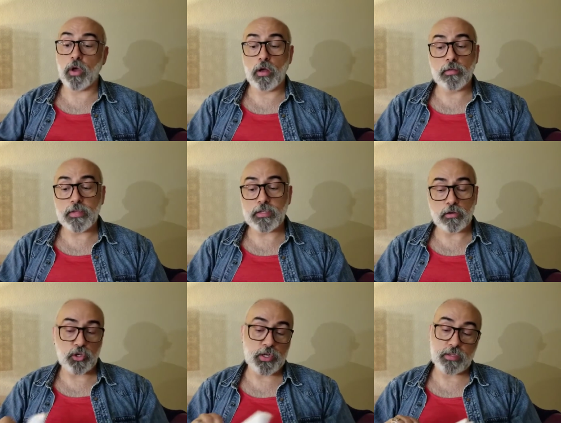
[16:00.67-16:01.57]
all these little
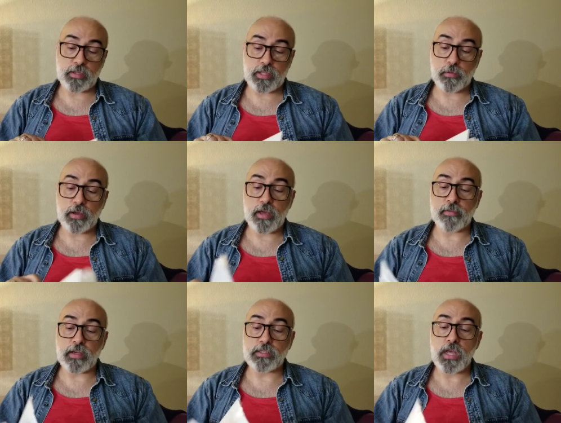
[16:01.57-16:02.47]
sheets that they would give
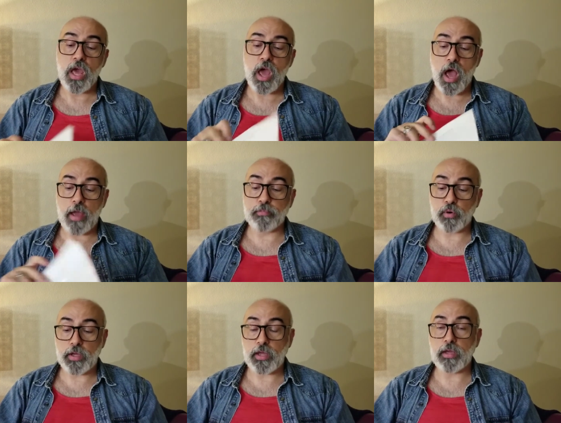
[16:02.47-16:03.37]
us, I
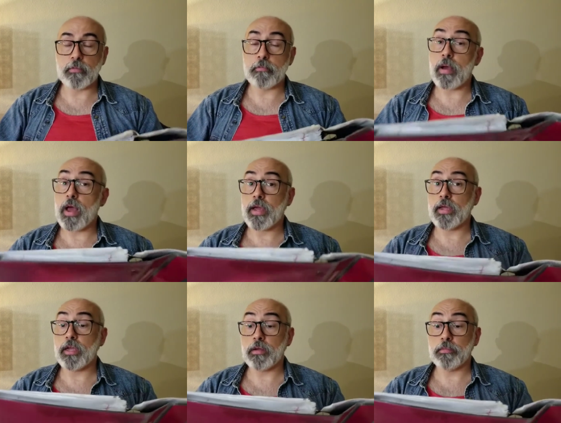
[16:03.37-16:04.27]
put in
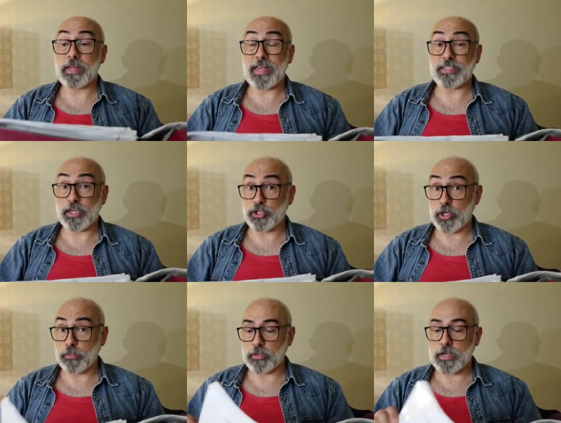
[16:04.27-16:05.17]
my plastic
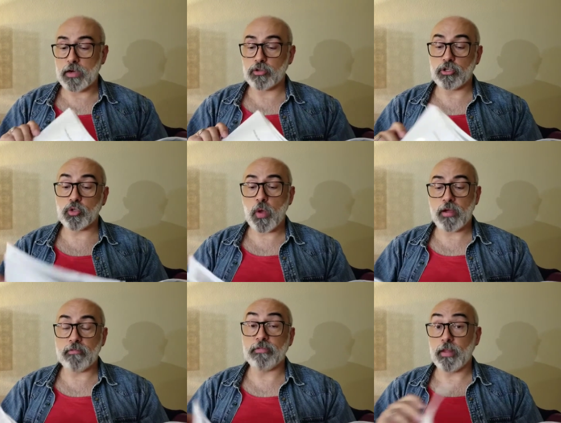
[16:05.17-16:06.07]
sheet protector so I
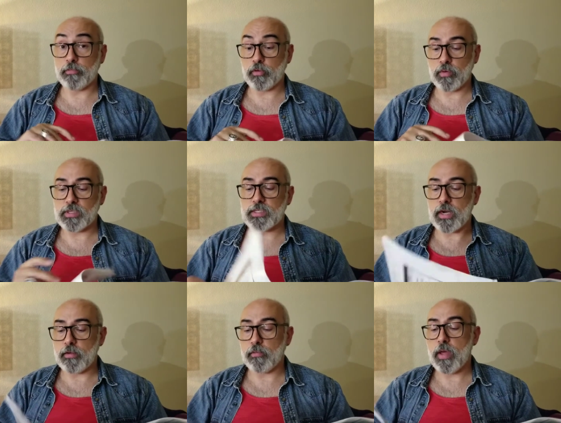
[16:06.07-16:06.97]
could flip through and
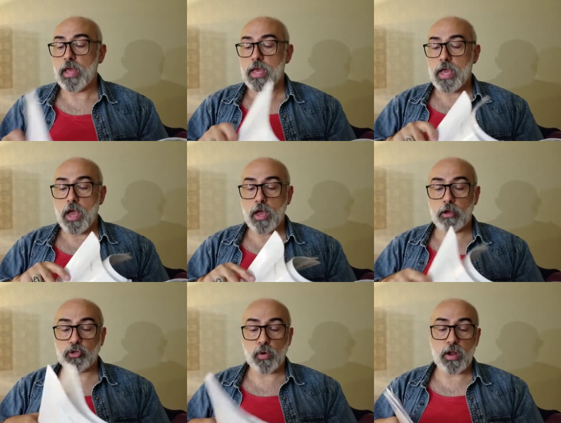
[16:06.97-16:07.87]
study
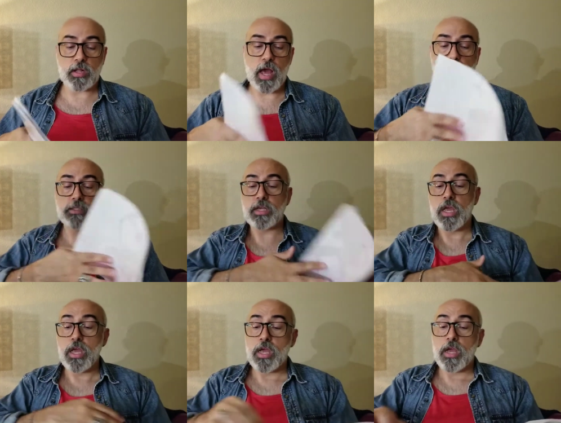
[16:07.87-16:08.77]
during class.
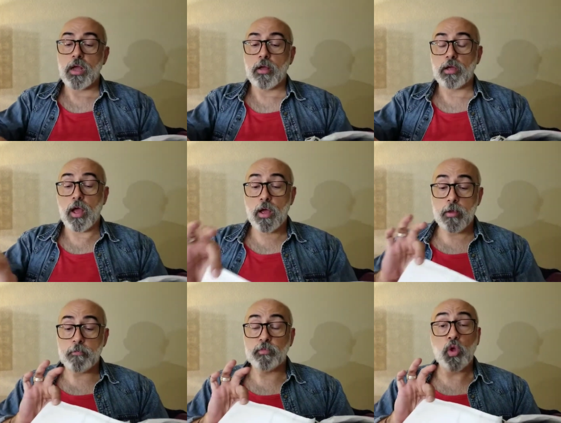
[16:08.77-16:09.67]

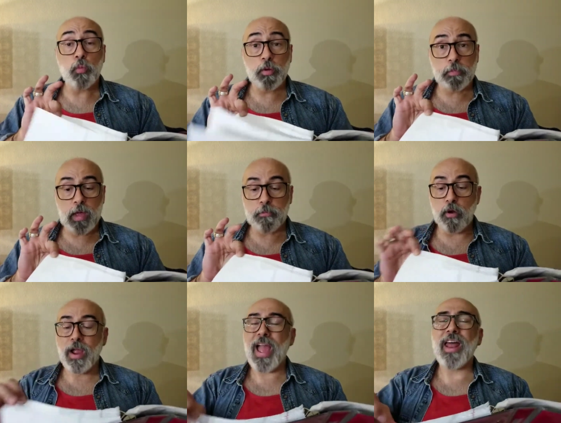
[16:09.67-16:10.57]
Notebook
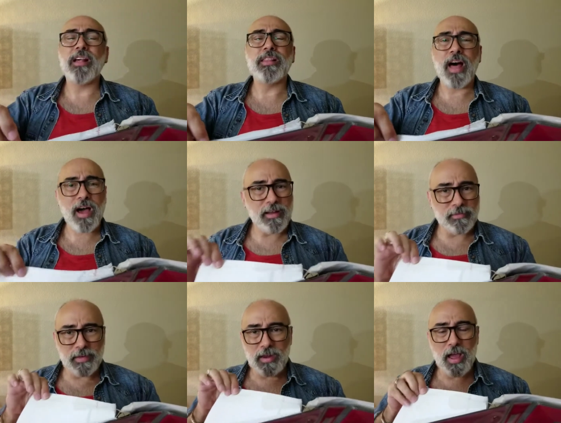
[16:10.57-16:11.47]
paper, and a lot
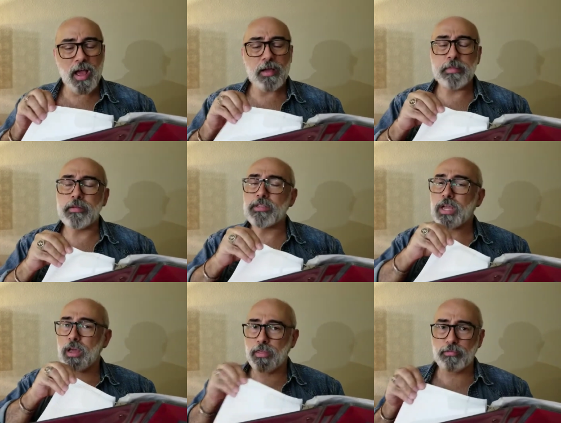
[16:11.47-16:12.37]
of it. I mean,
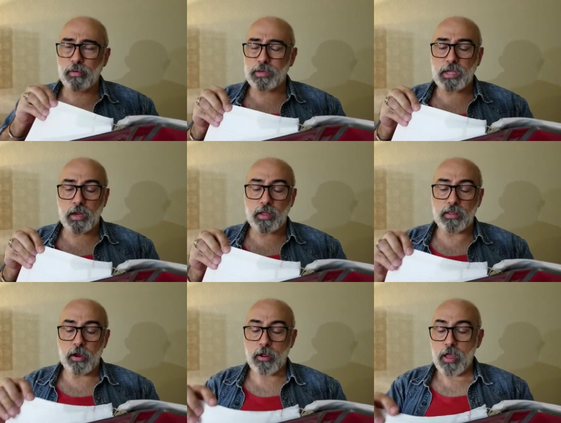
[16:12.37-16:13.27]
throw a ton in
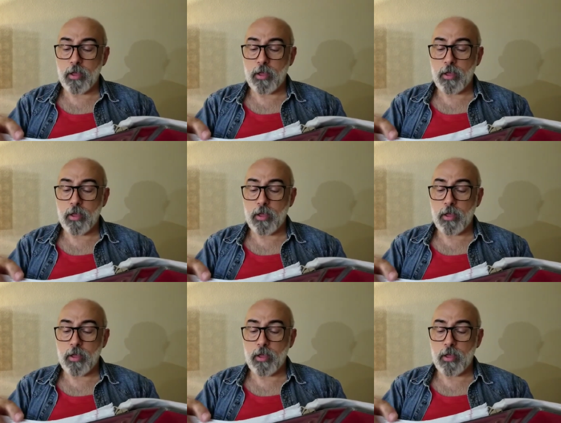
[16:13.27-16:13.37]
there.